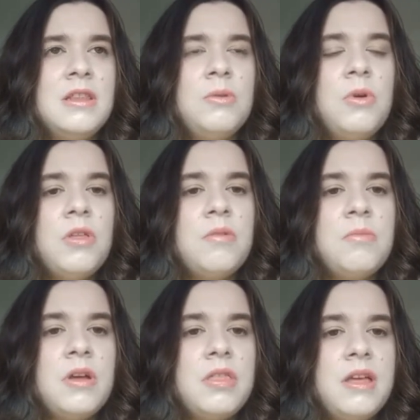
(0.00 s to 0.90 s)
there wasn't
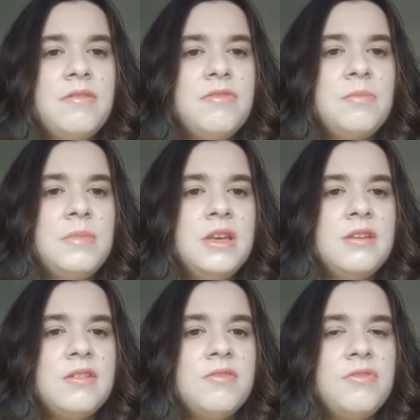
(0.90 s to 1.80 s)
much
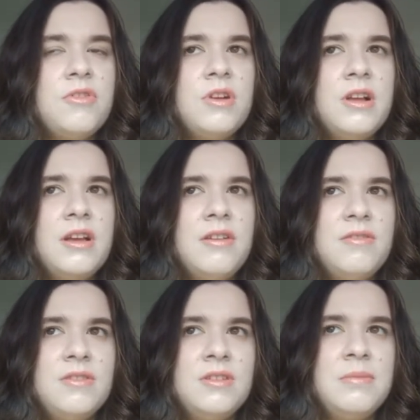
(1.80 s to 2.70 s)
information for
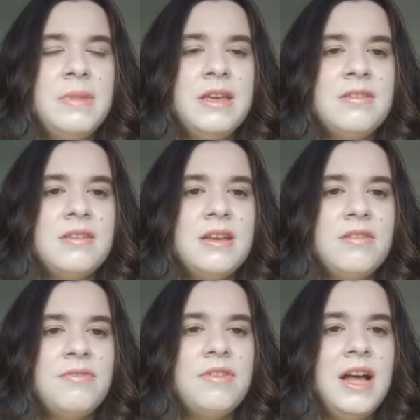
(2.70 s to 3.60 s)

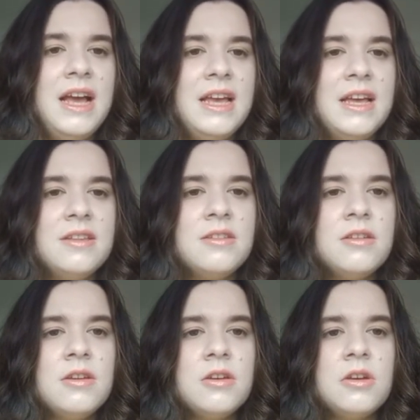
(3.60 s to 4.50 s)
domestic flying